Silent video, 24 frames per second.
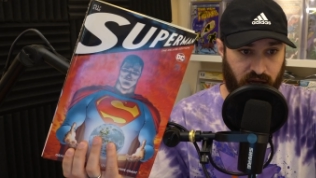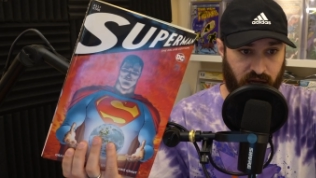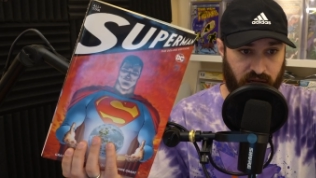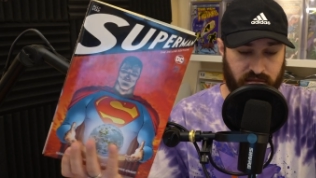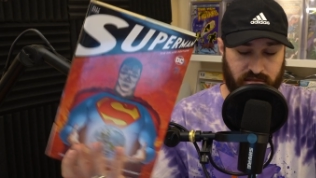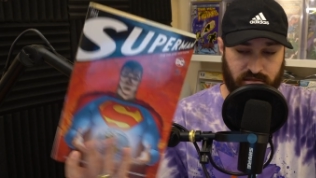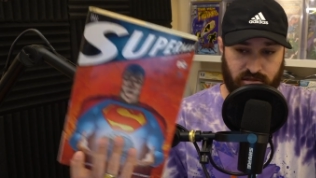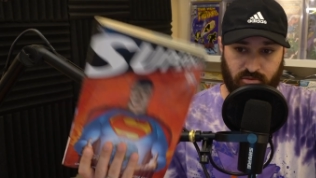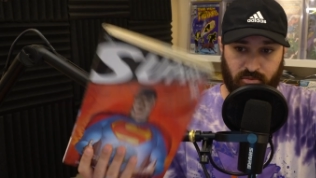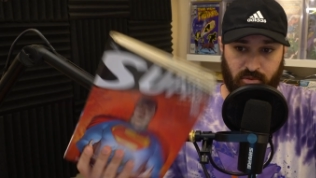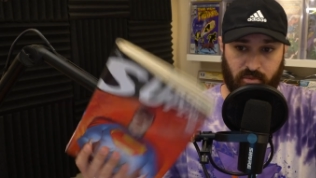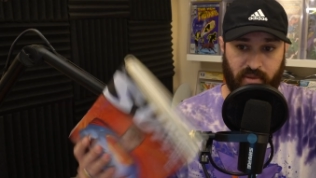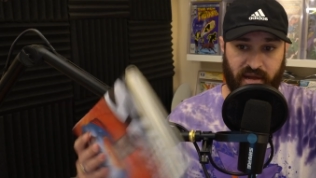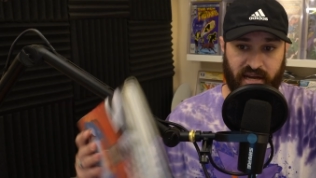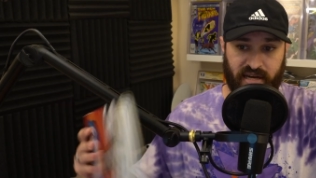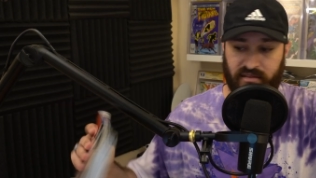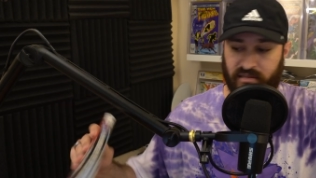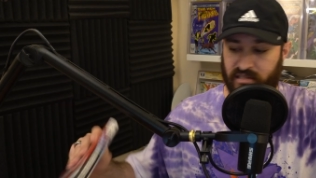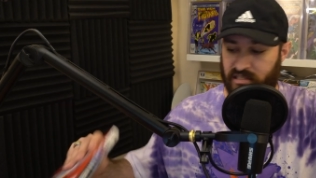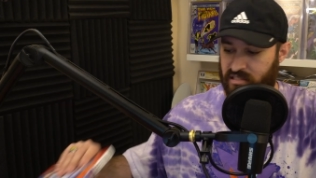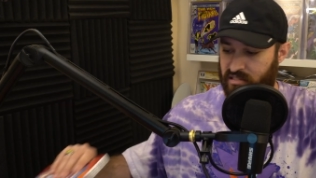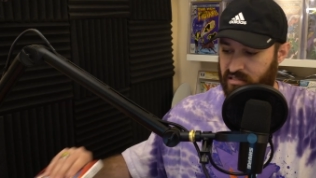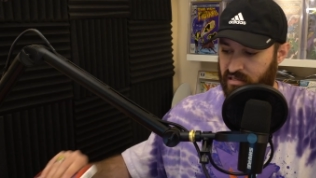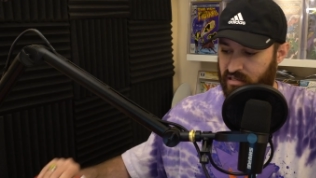Superman in
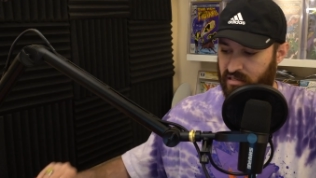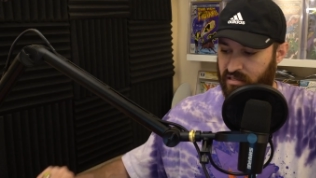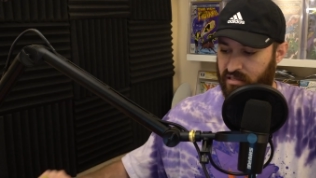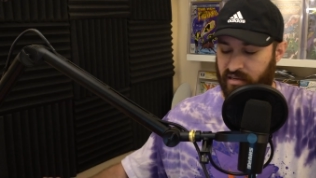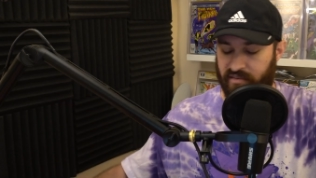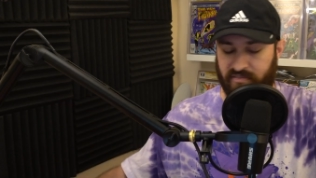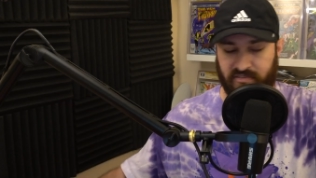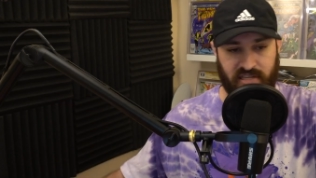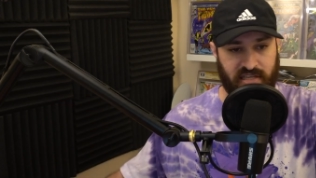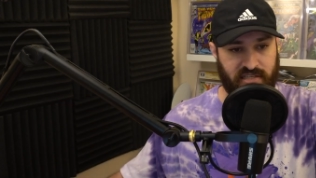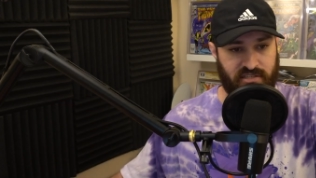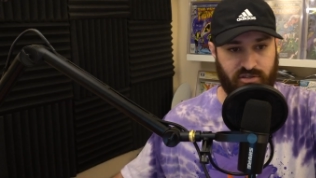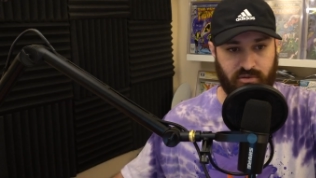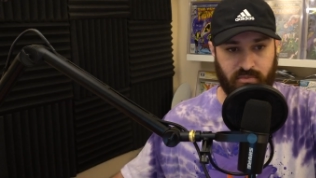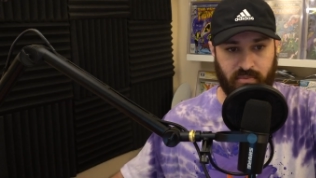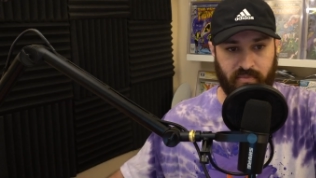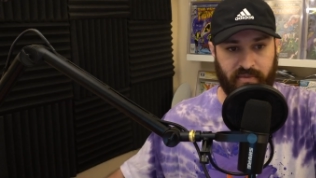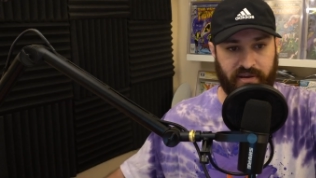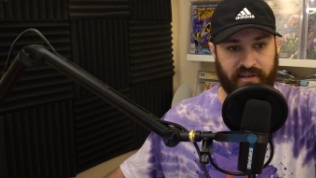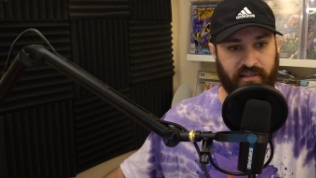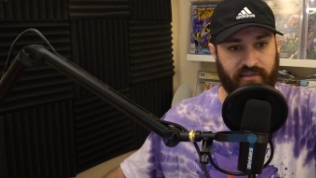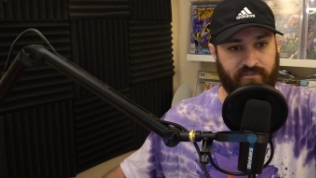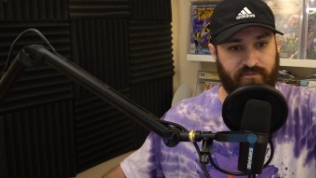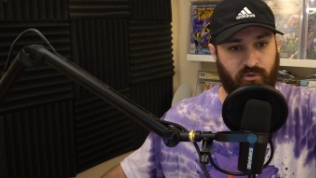this. I've said
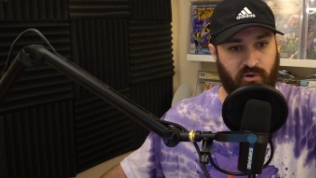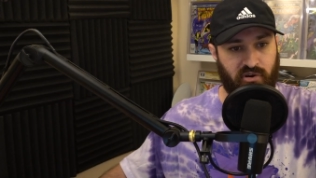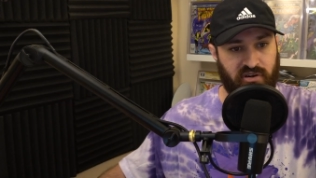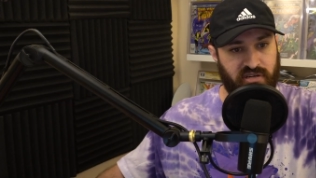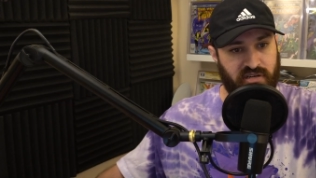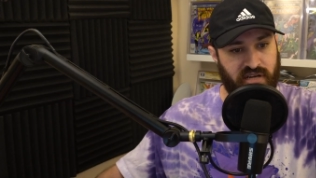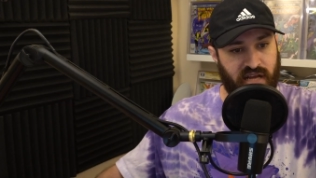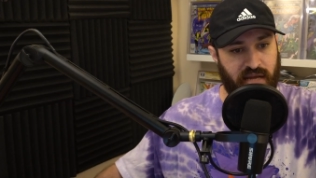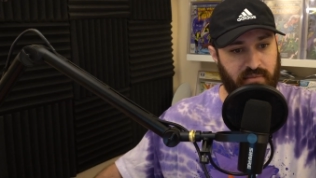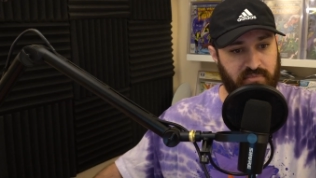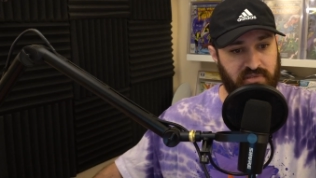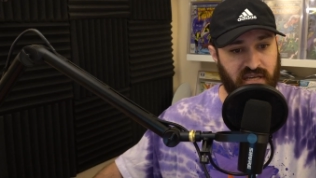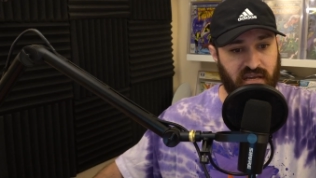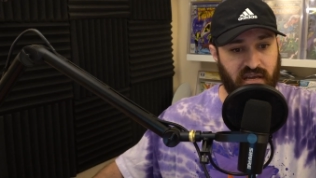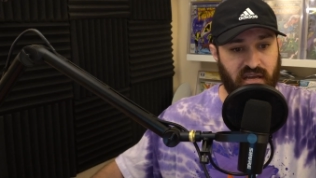Superman like 400 times